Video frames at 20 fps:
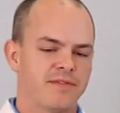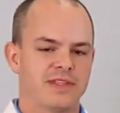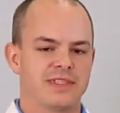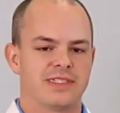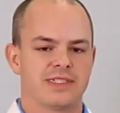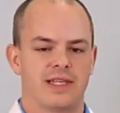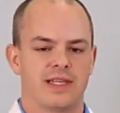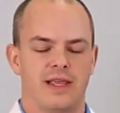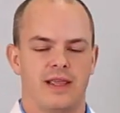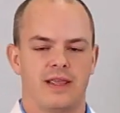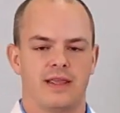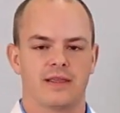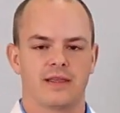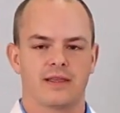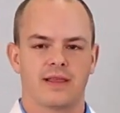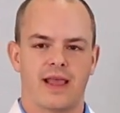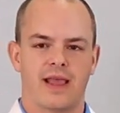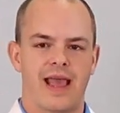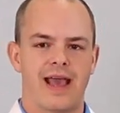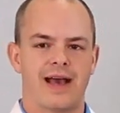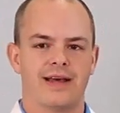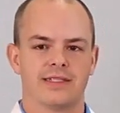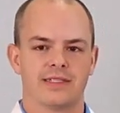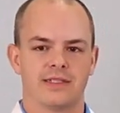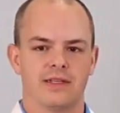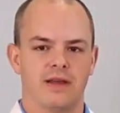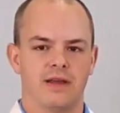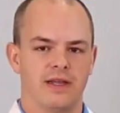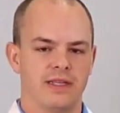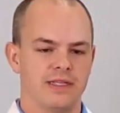of this tank
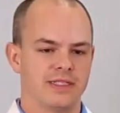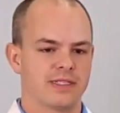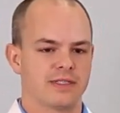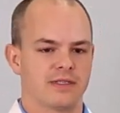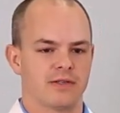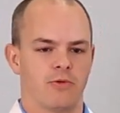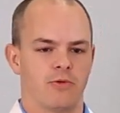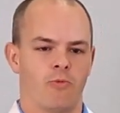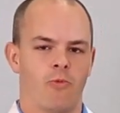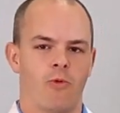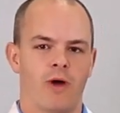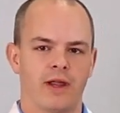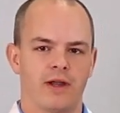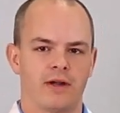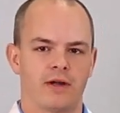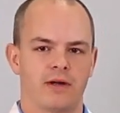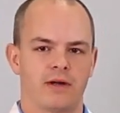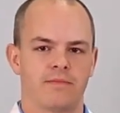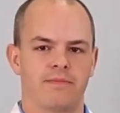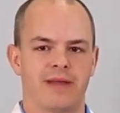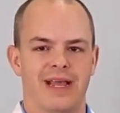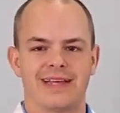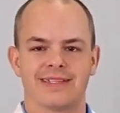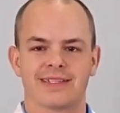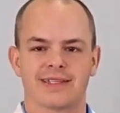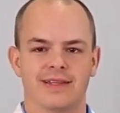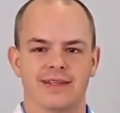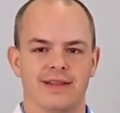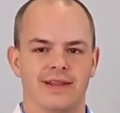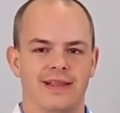has nice wire
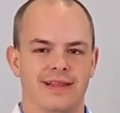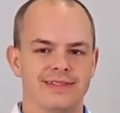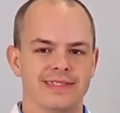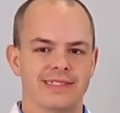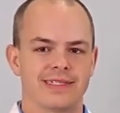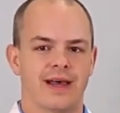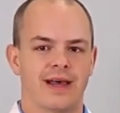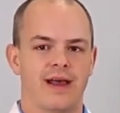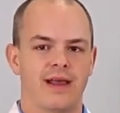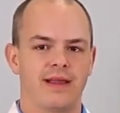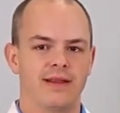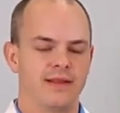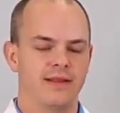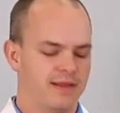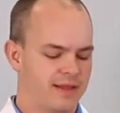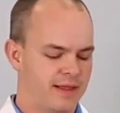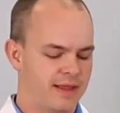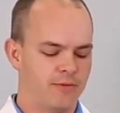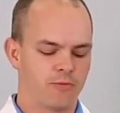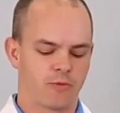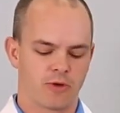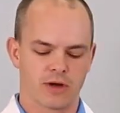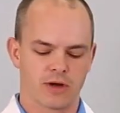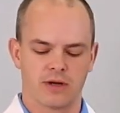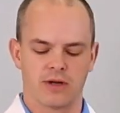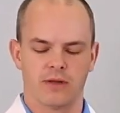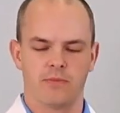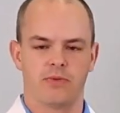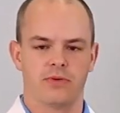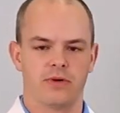basket inside, and we're
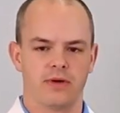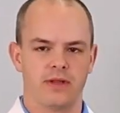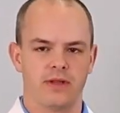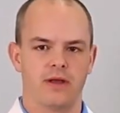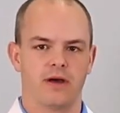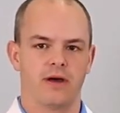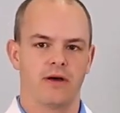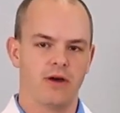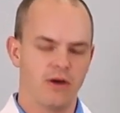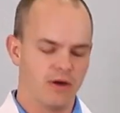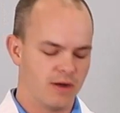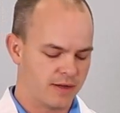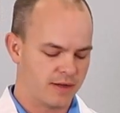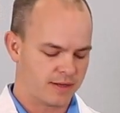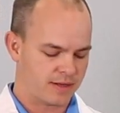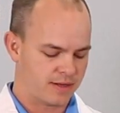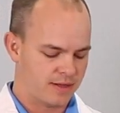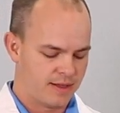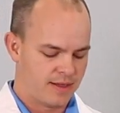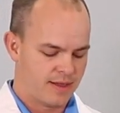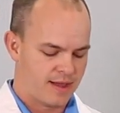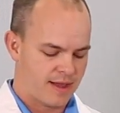gonna put a hook